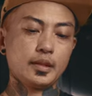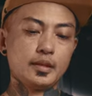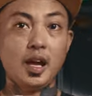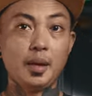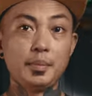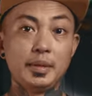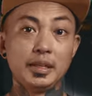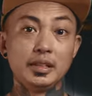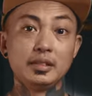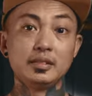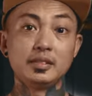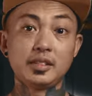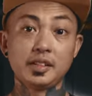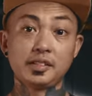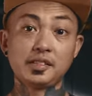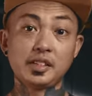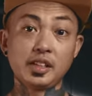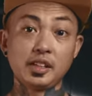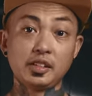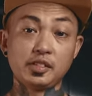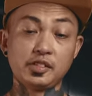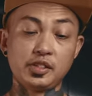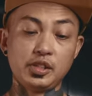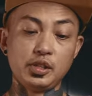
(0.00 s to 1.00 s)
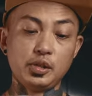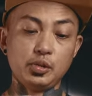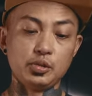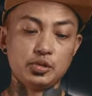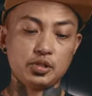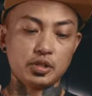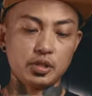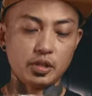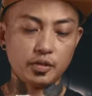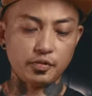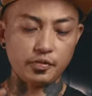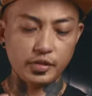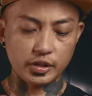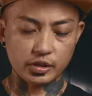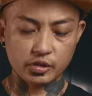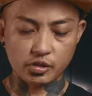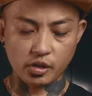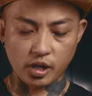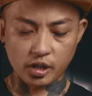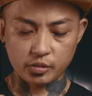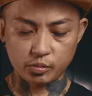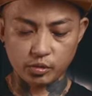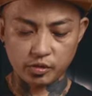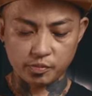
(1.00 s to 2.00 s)
I mean, this thing is huge. The
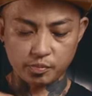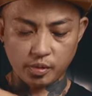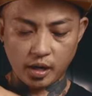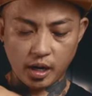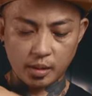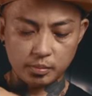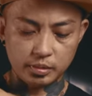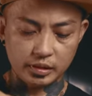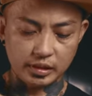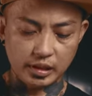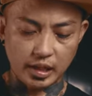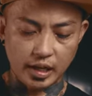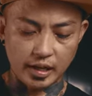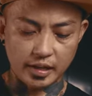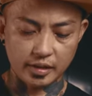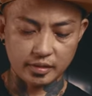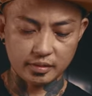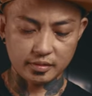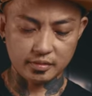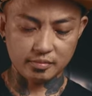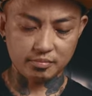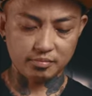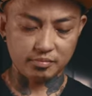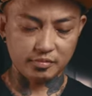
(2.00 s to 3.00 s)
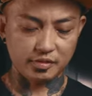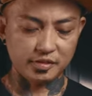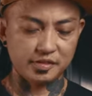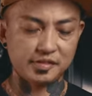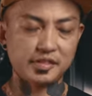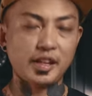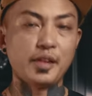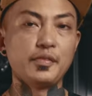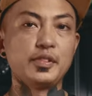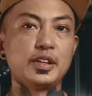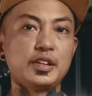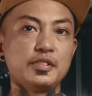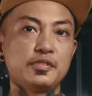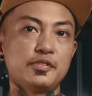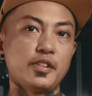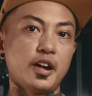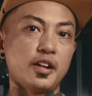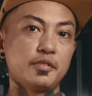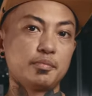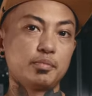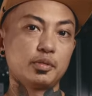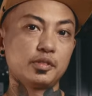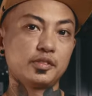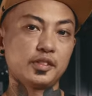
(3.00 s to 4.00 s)
Victron was probably like
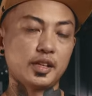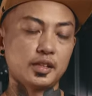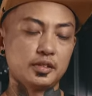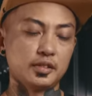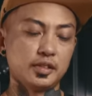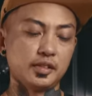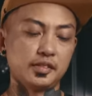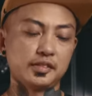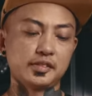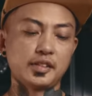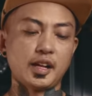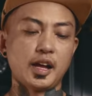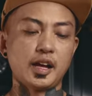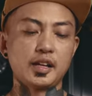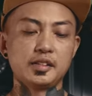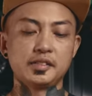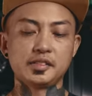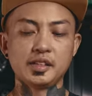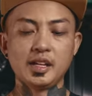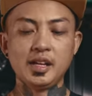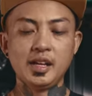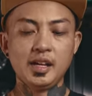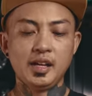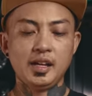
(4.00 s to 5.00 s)
75% this size.